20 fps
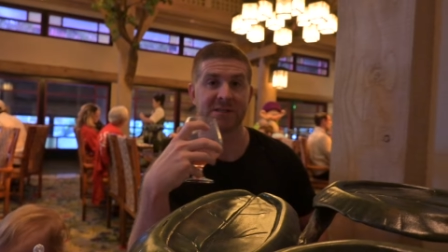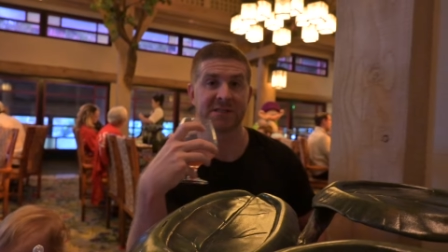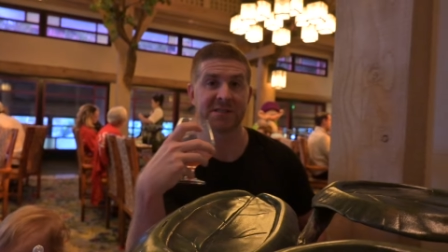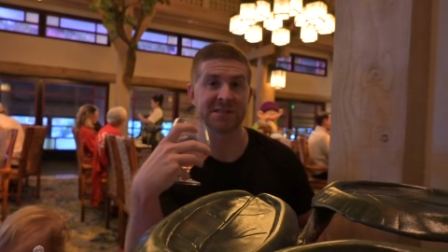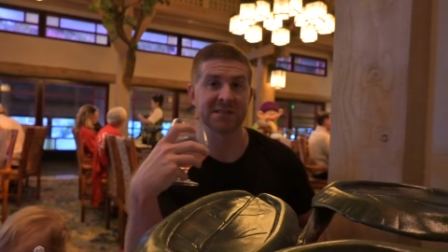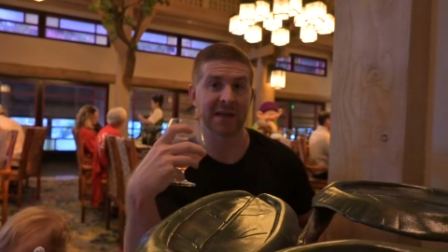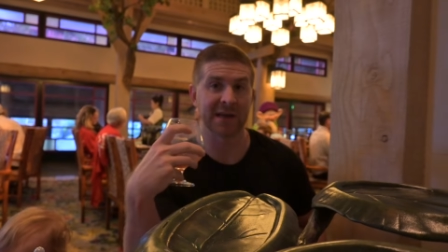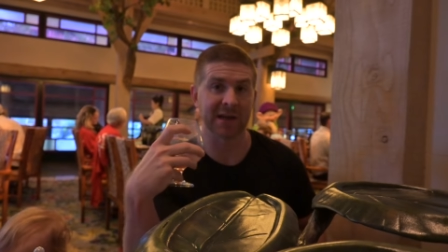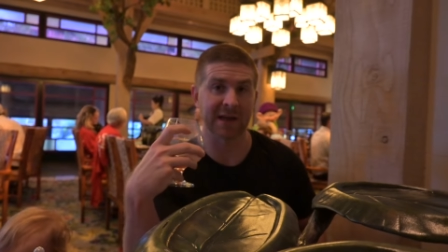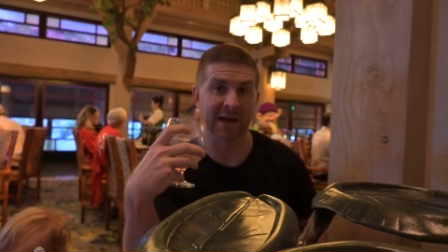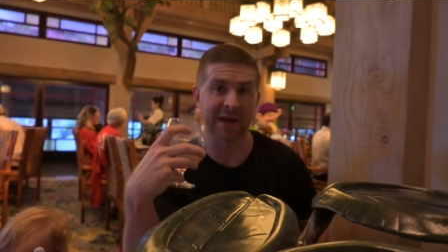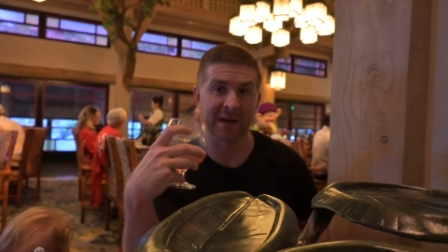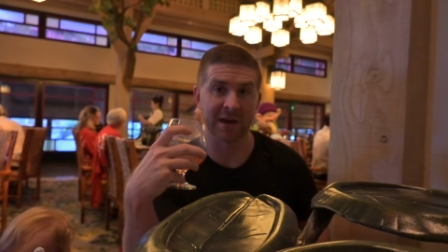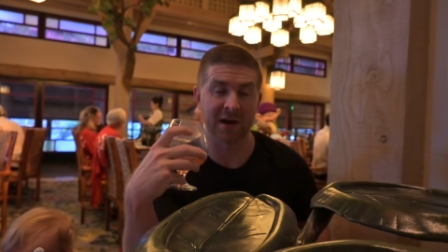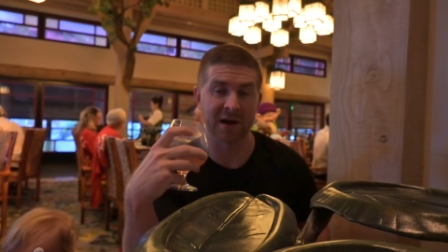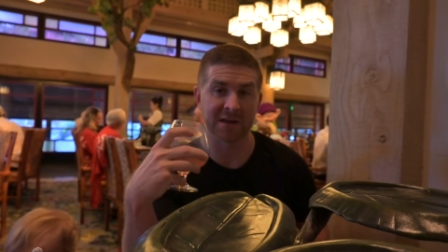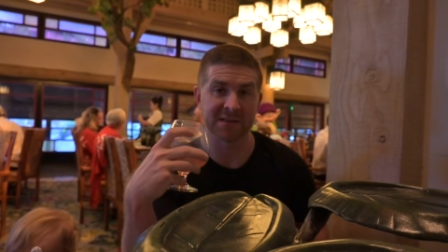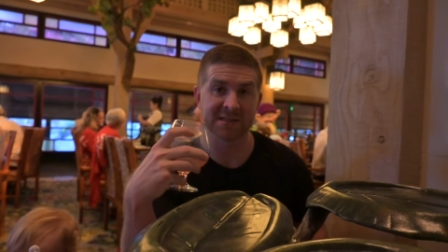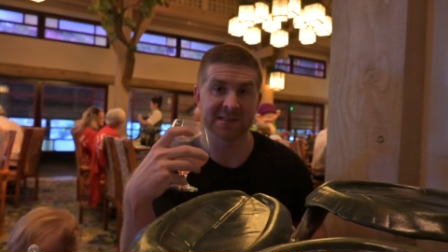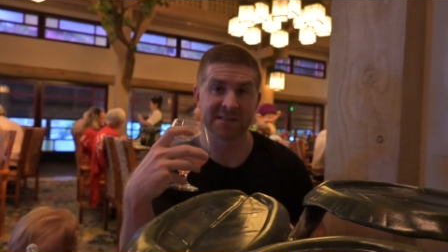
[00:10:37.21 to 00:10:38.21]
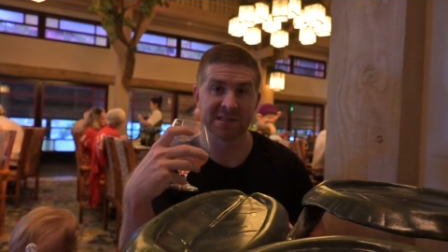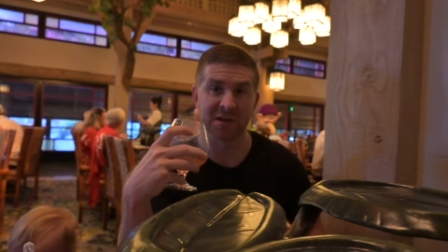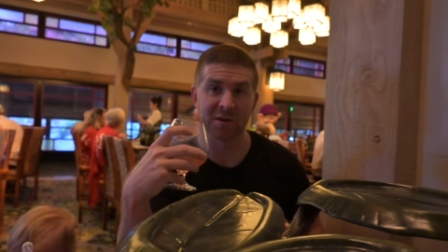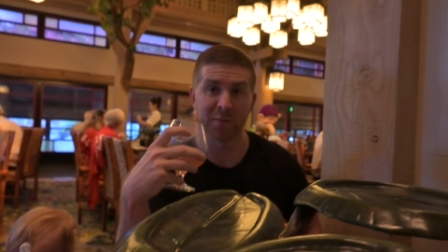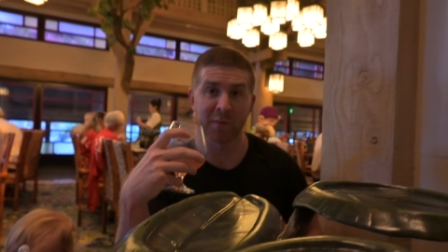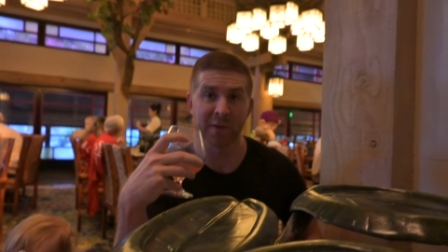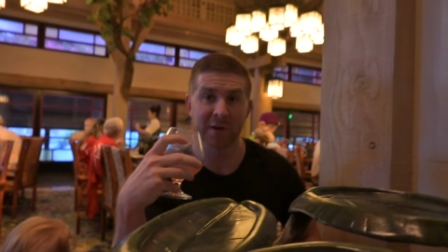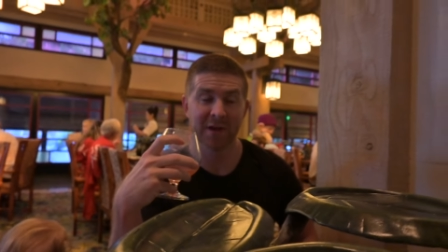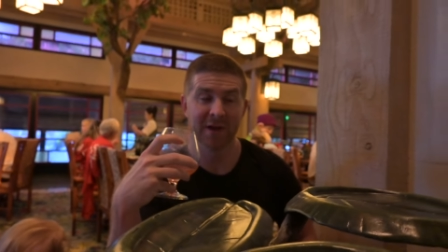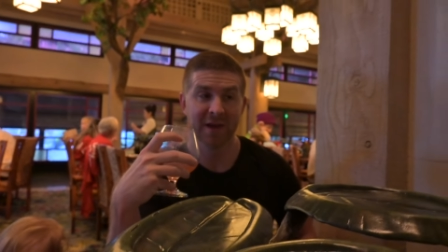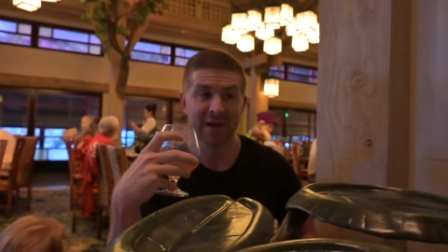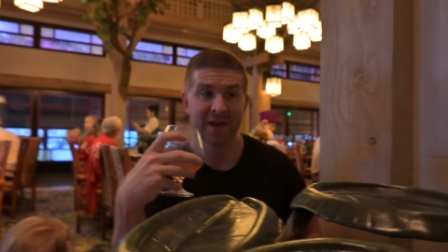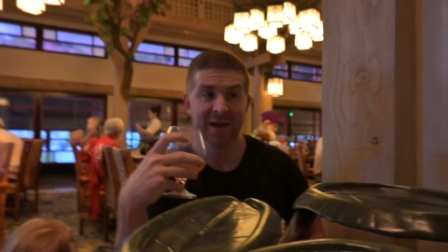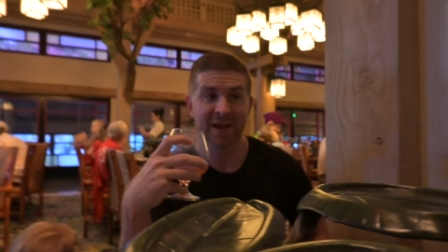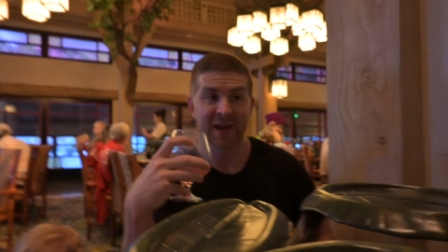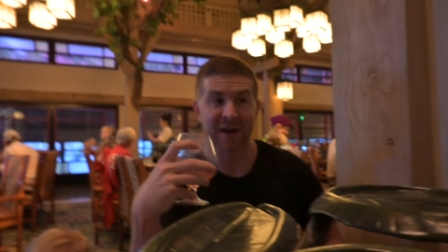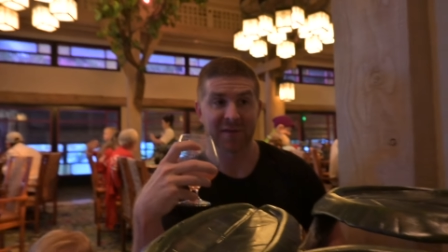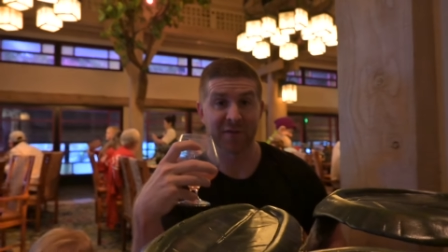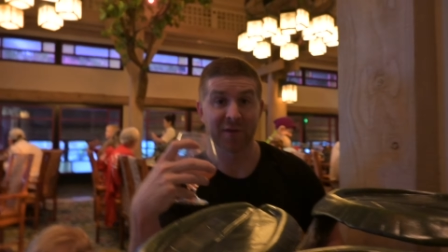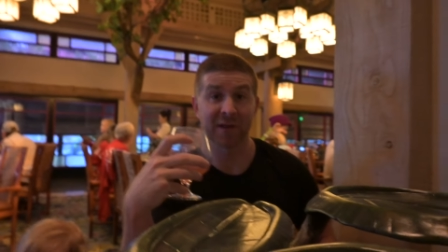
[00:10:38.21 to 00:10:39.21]
to take a uh, sip. Uh
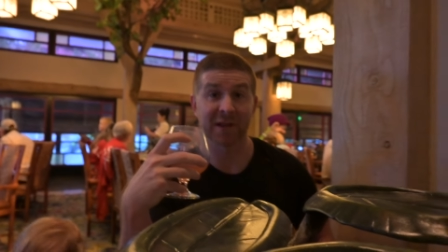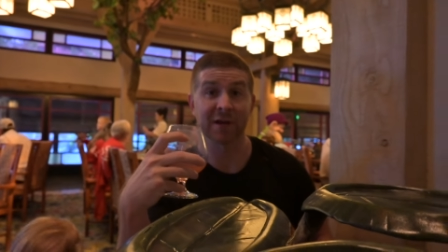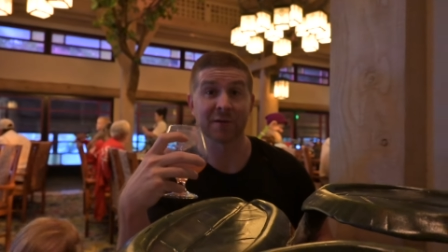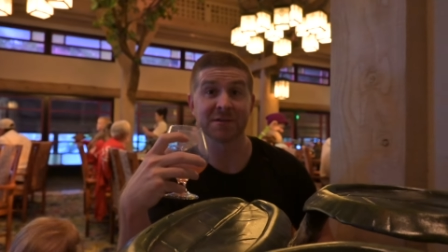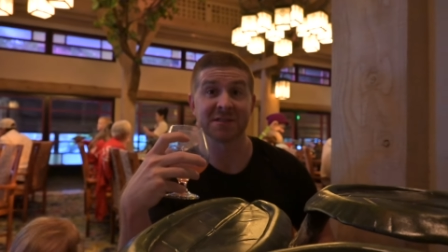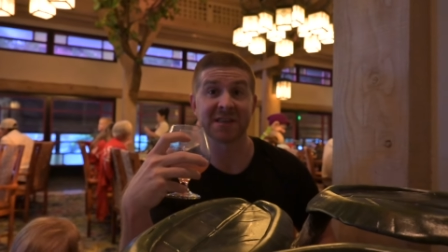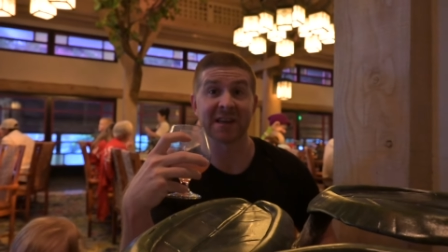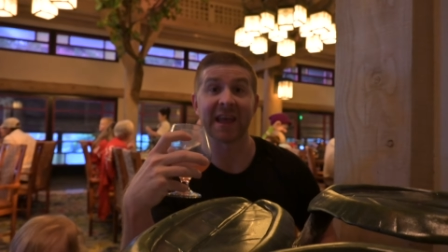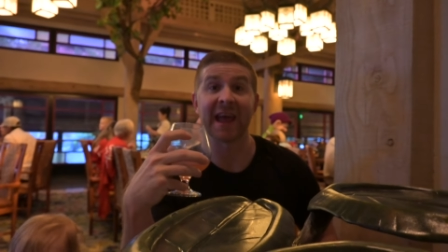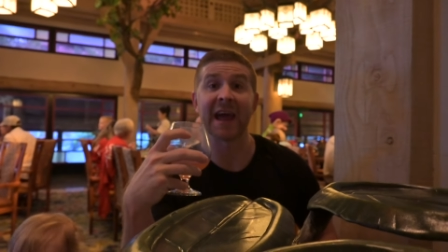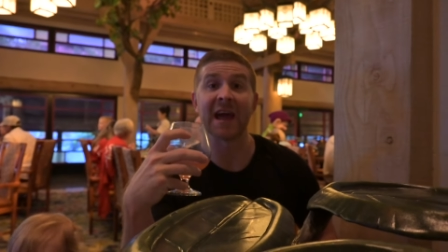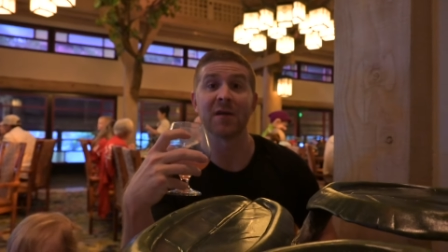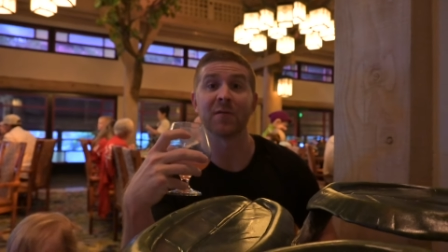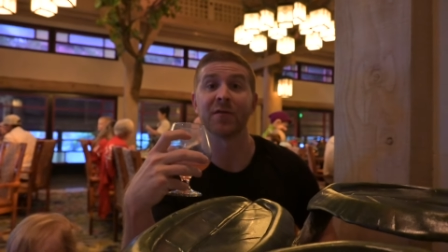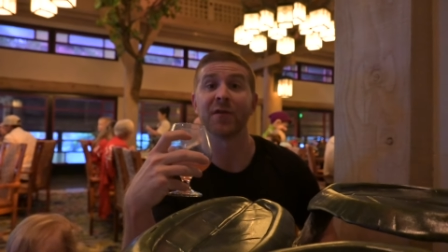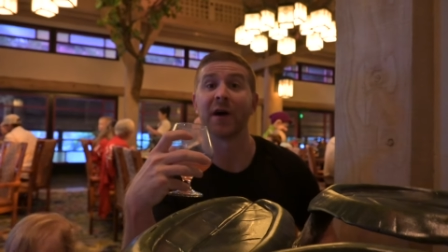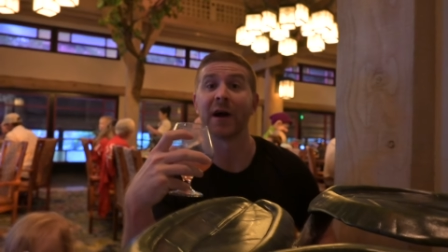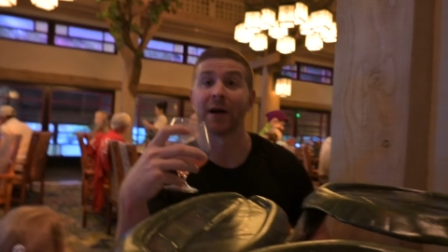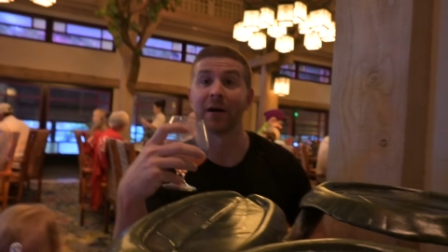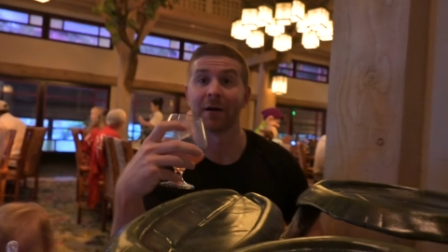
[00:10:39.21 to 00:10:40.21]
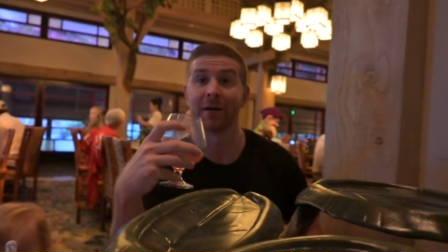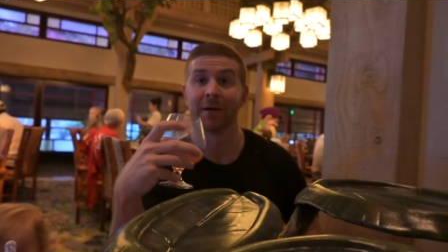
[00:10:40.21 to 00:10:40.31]
-huh. I felt like it was at a campfire.